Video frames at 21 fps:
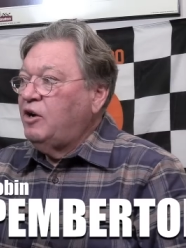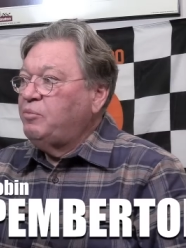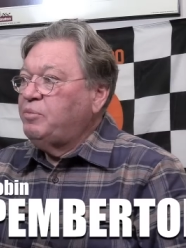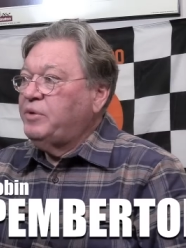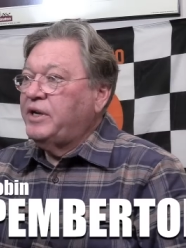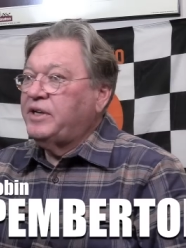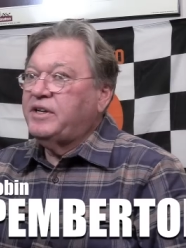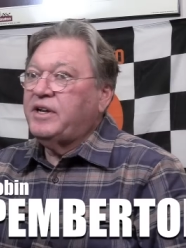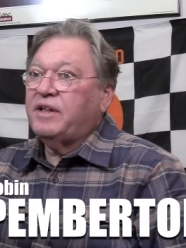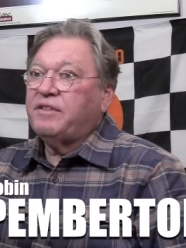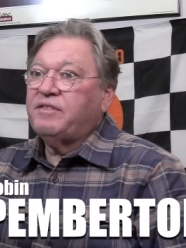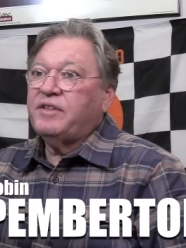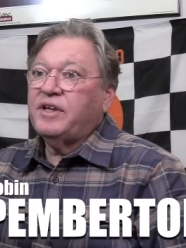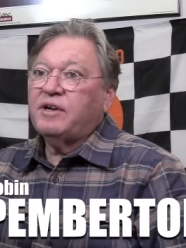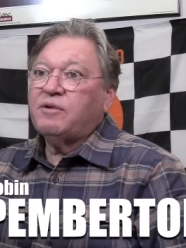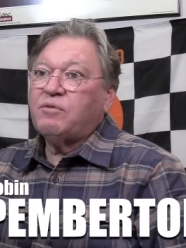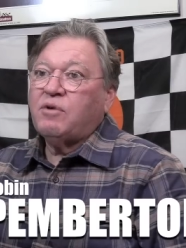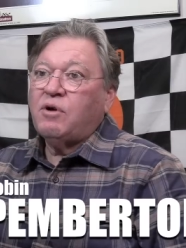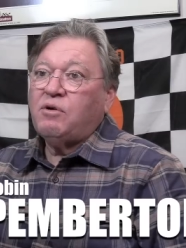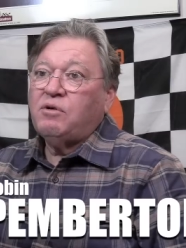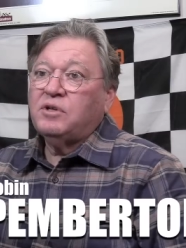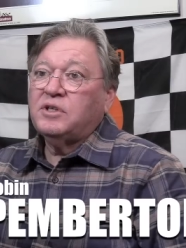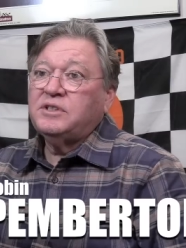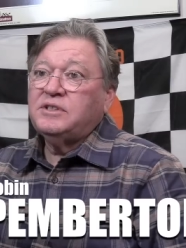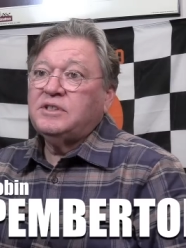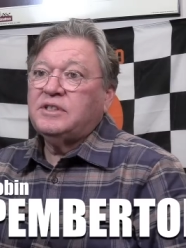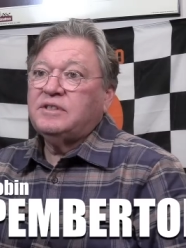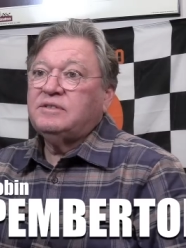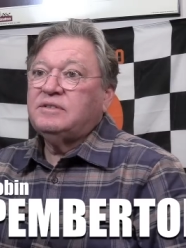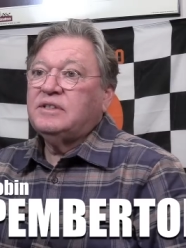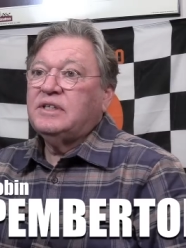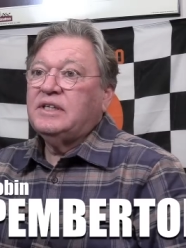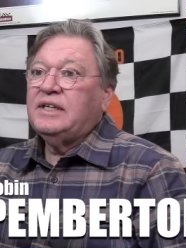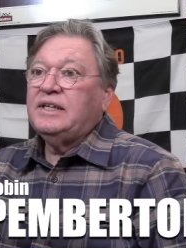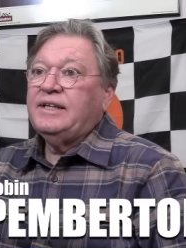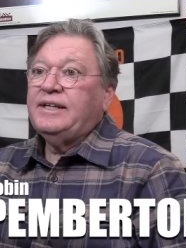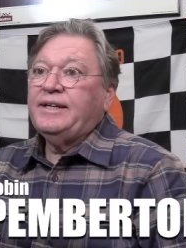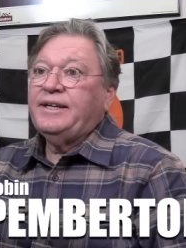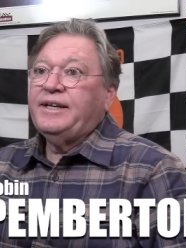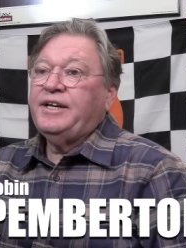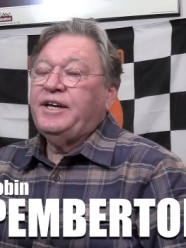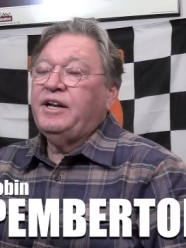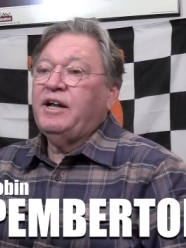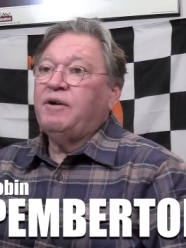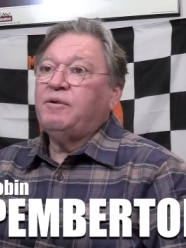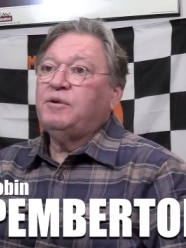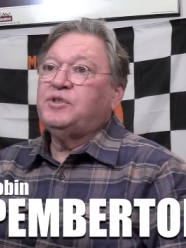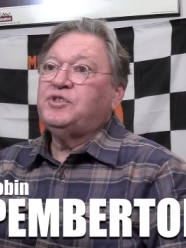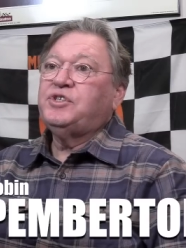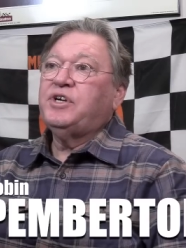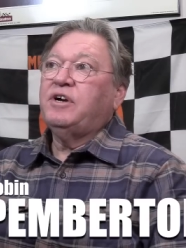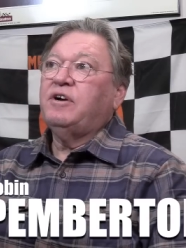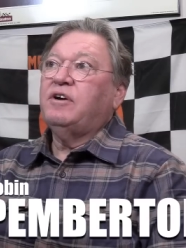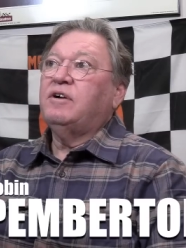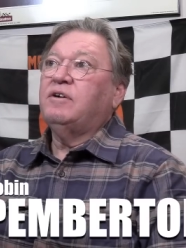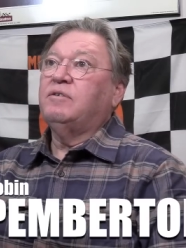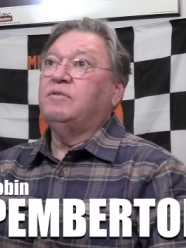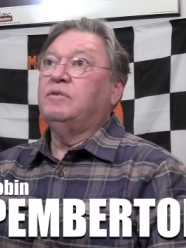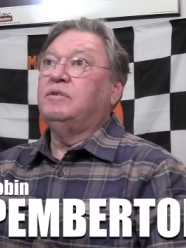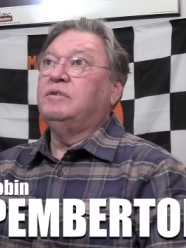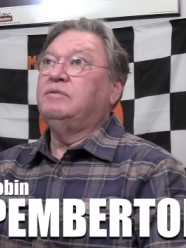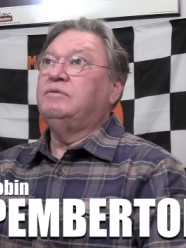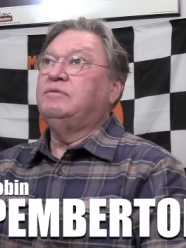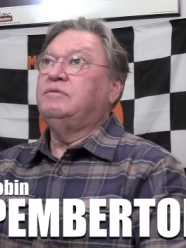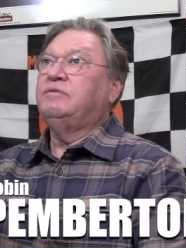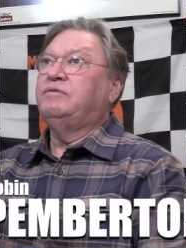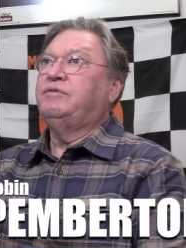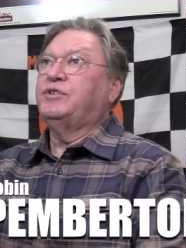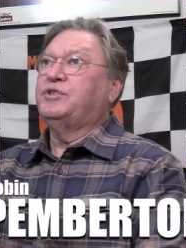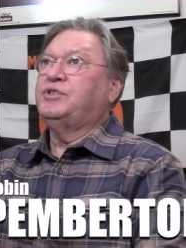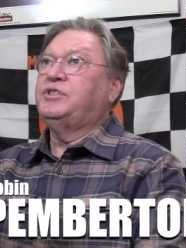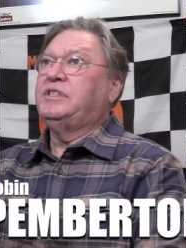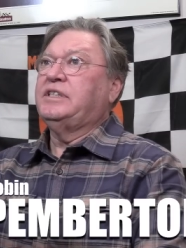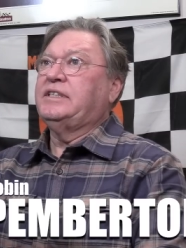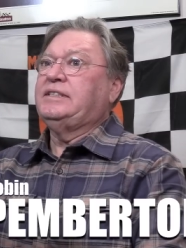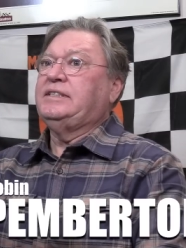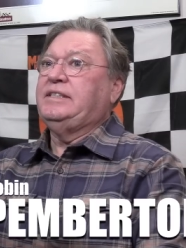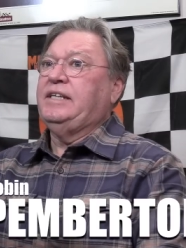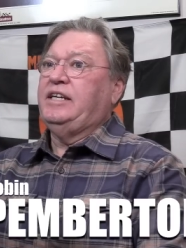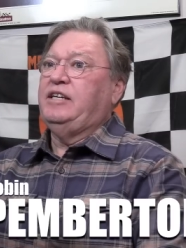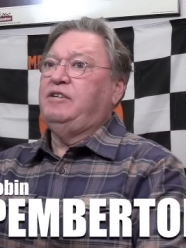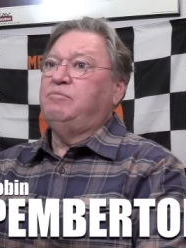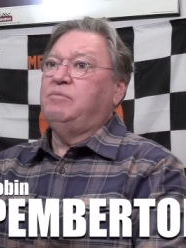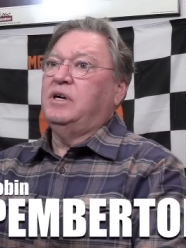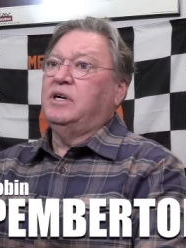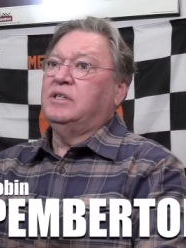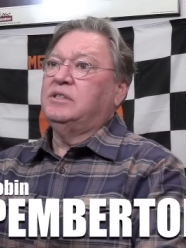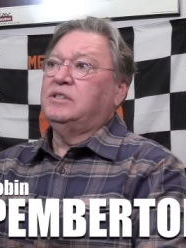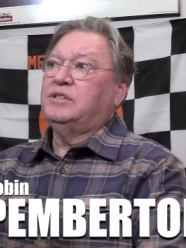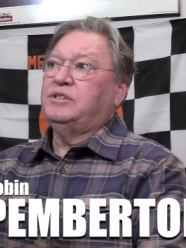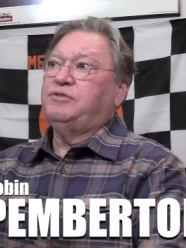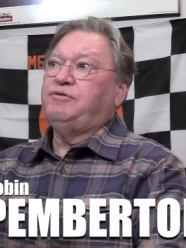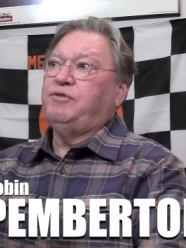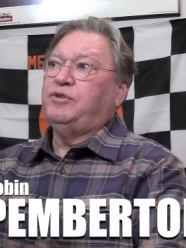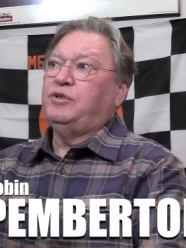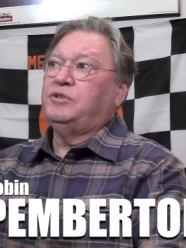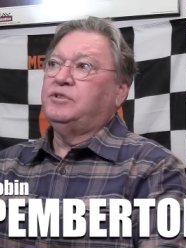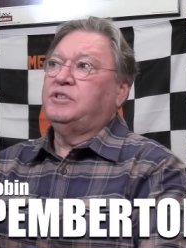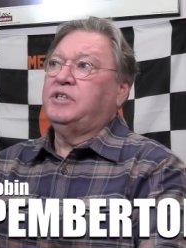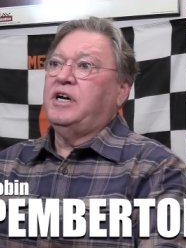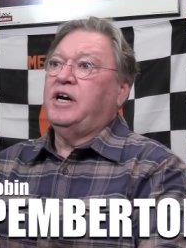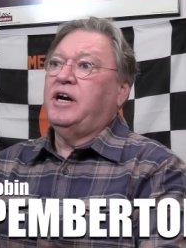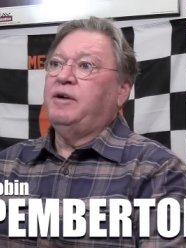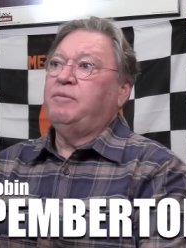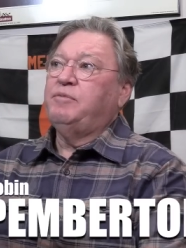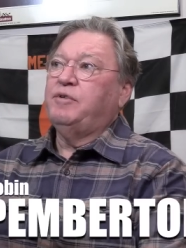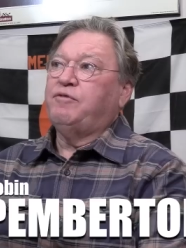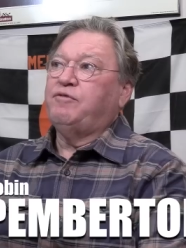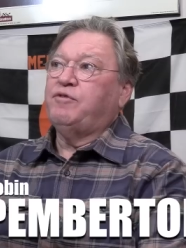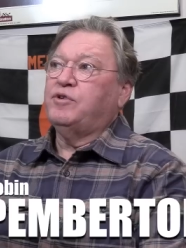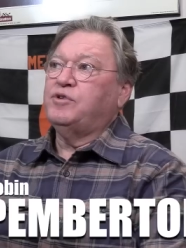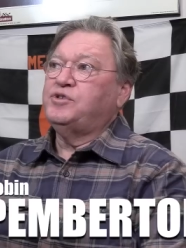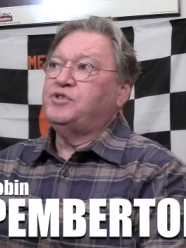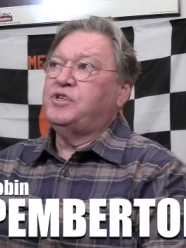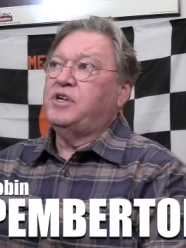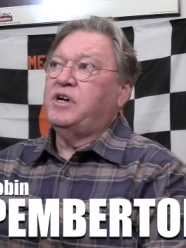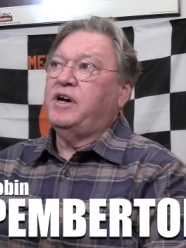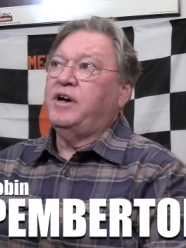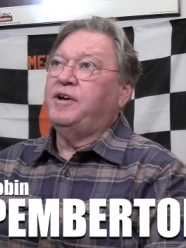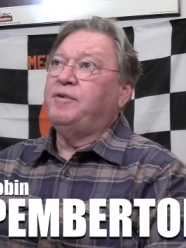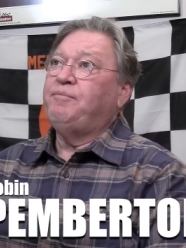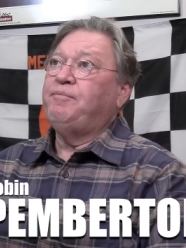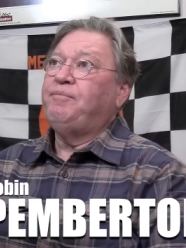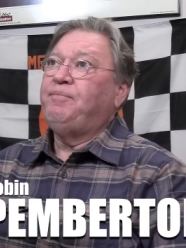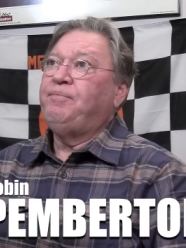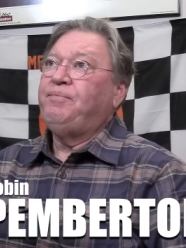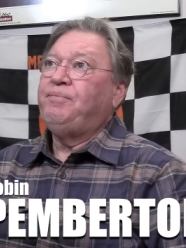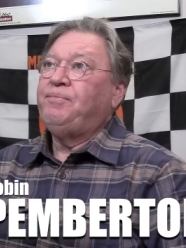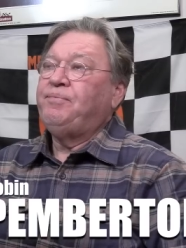help get that thing rolling. And, you know, I was there for 16 months full time the first time.